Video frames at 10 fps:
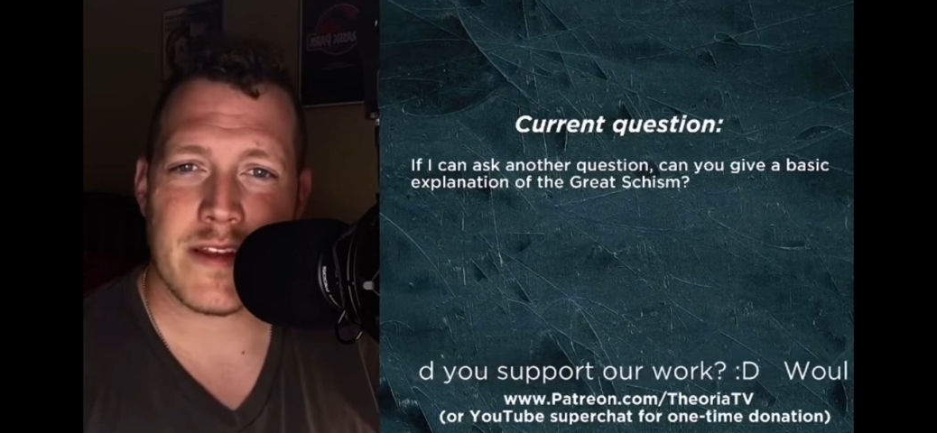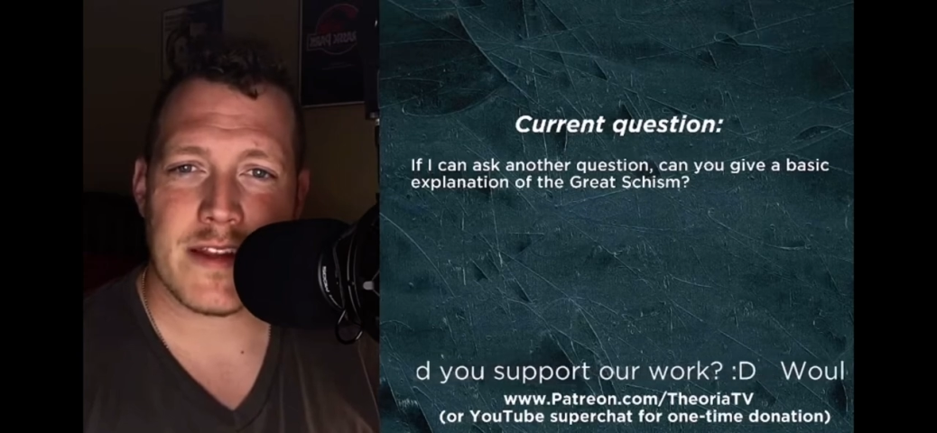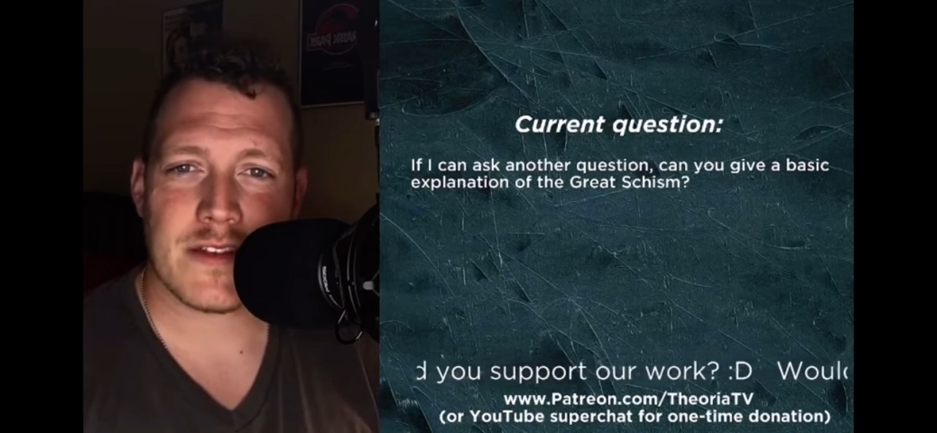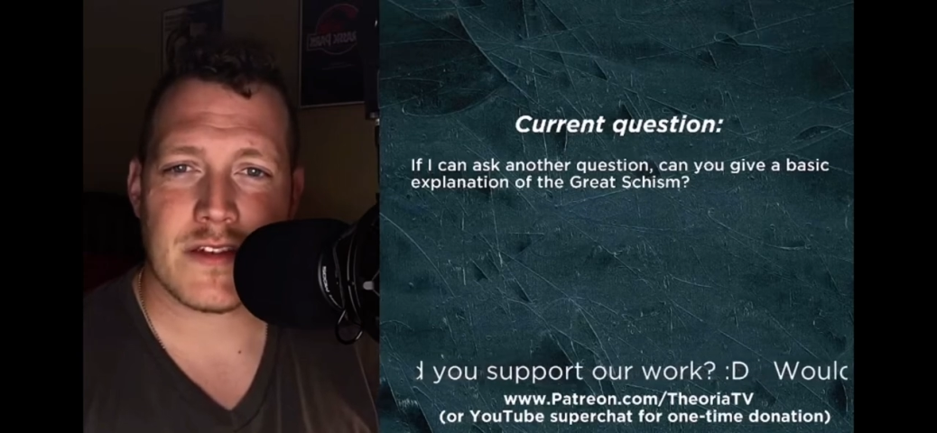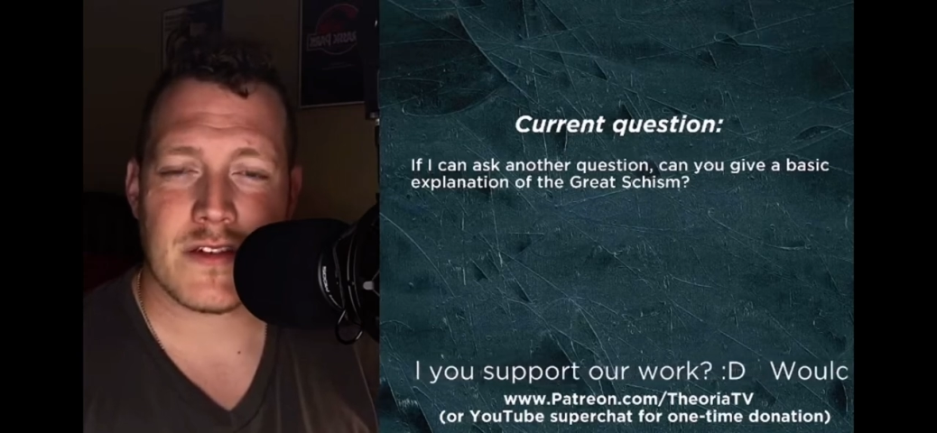the
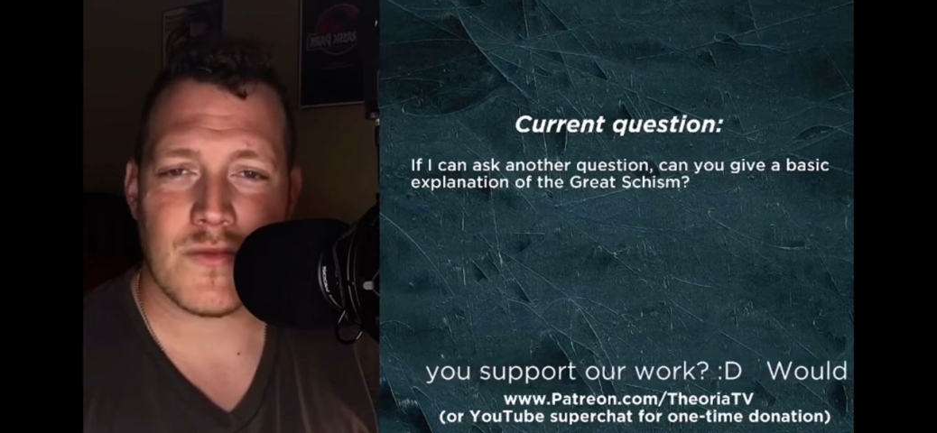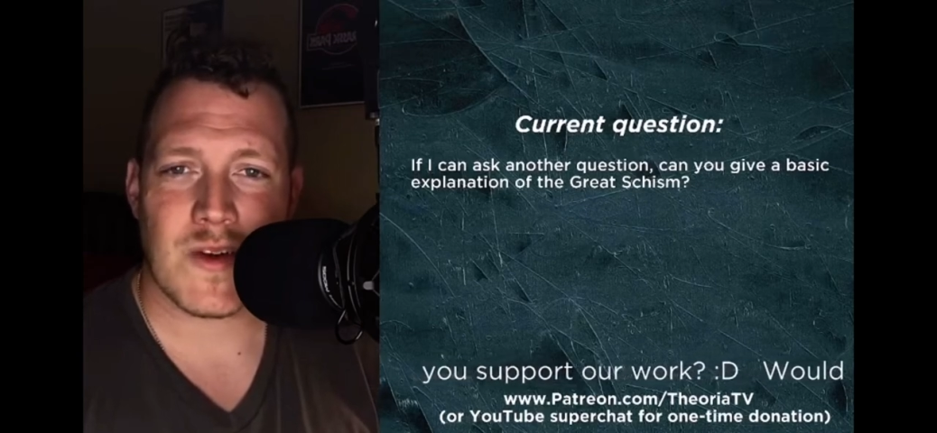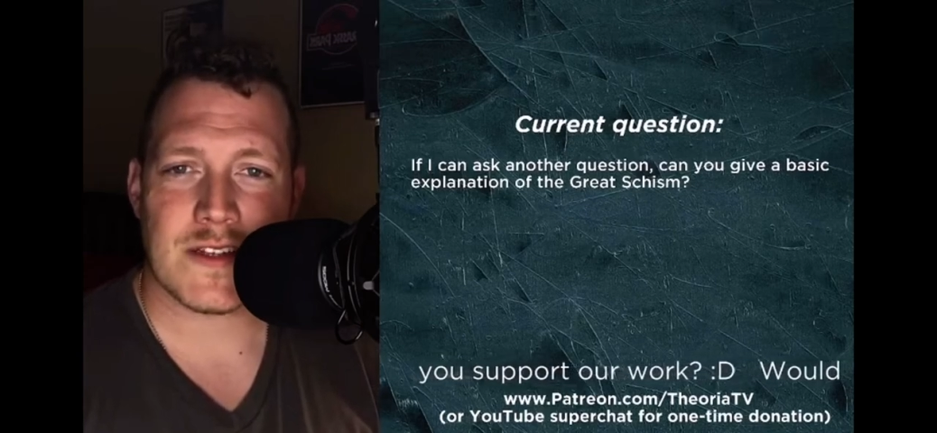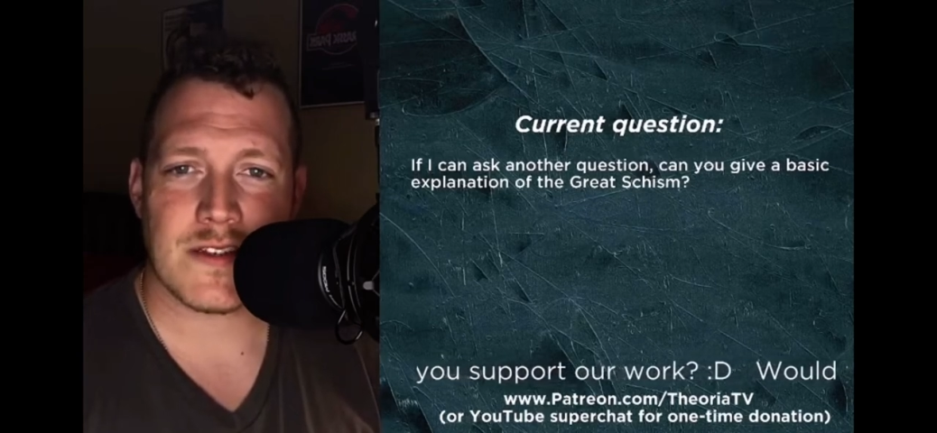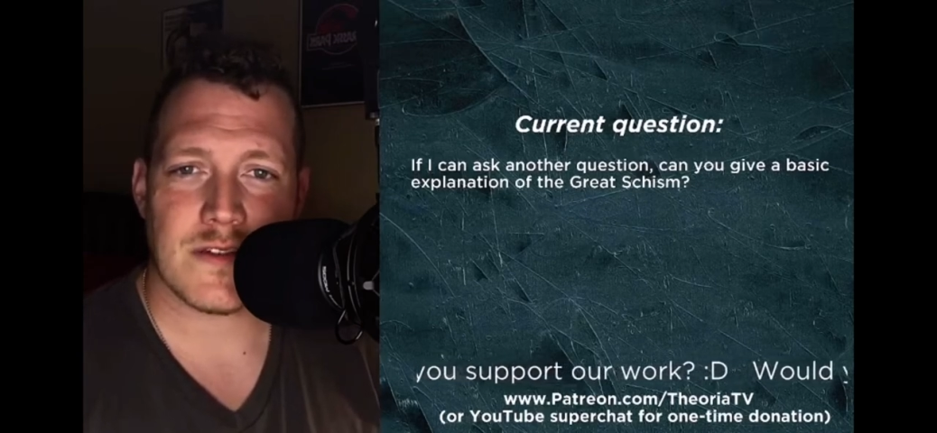Eastern and
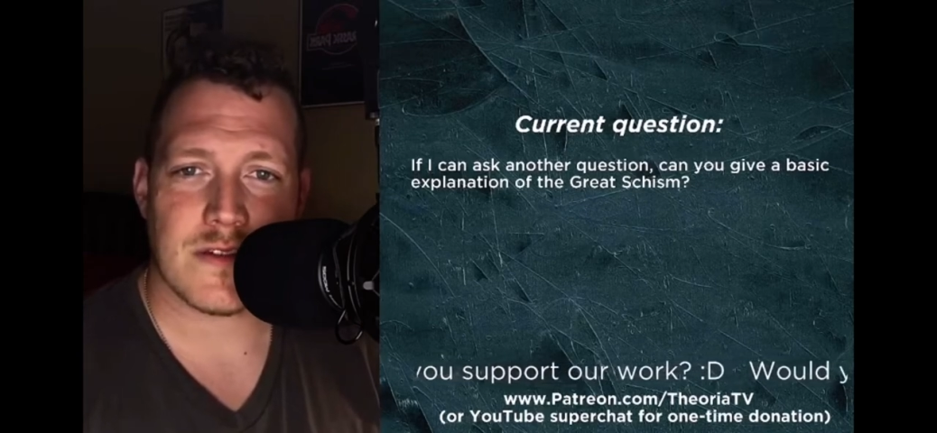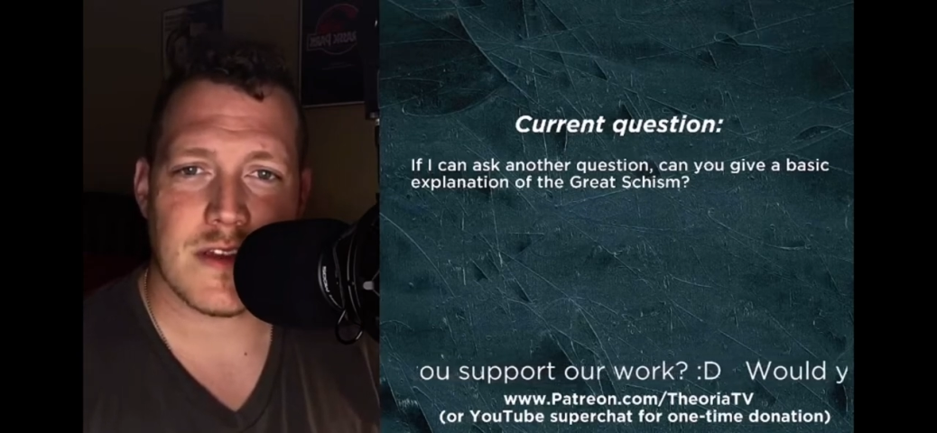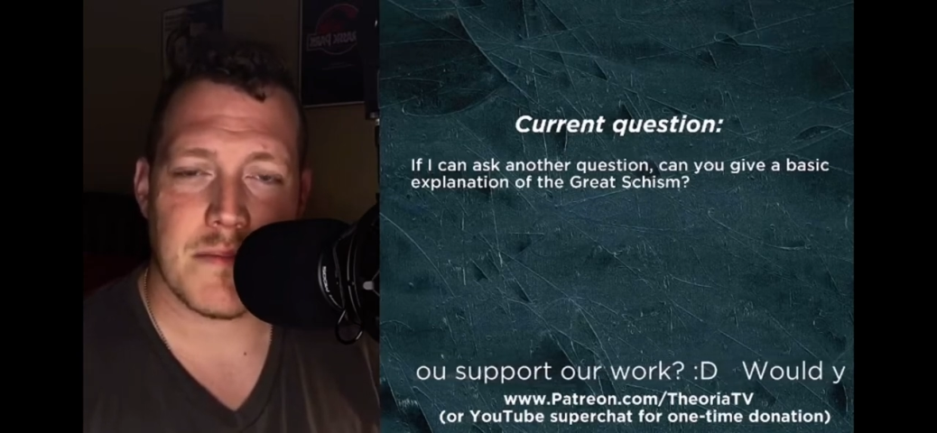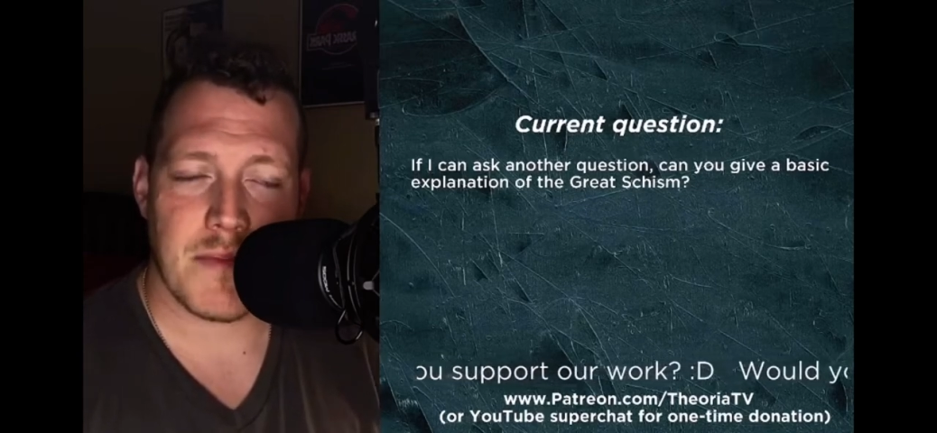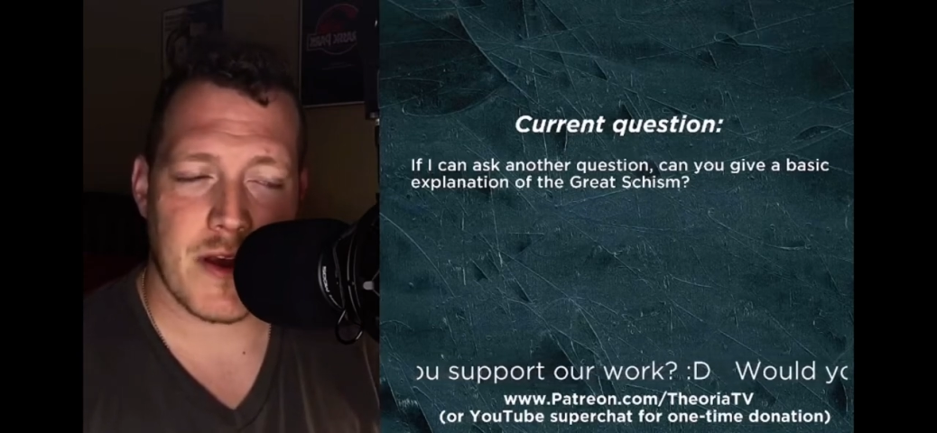Western
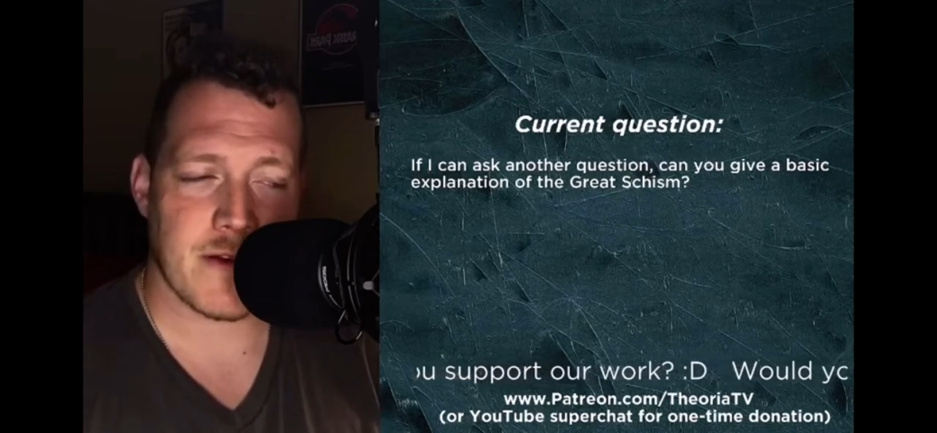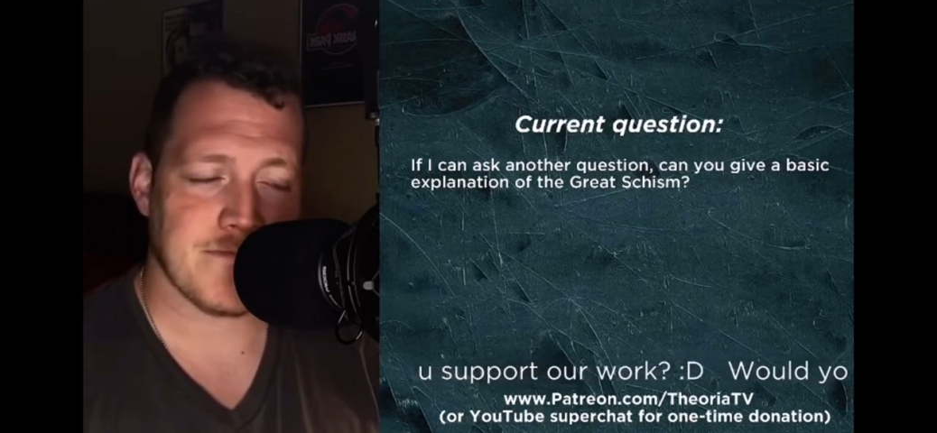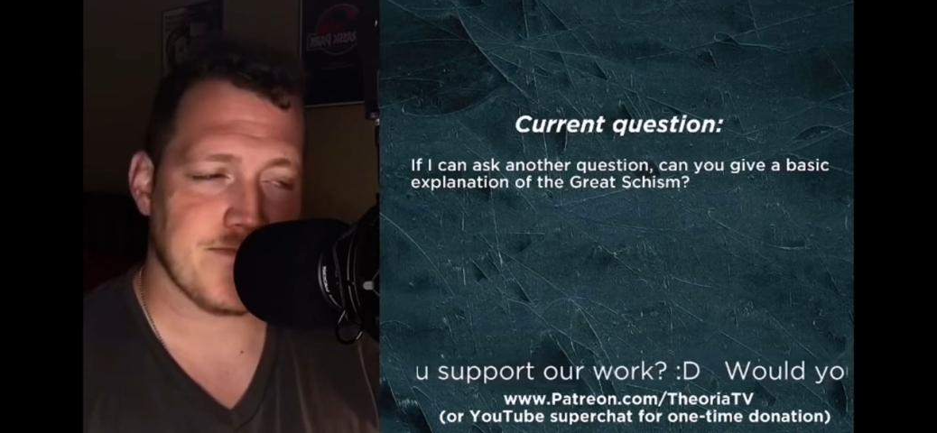Empire.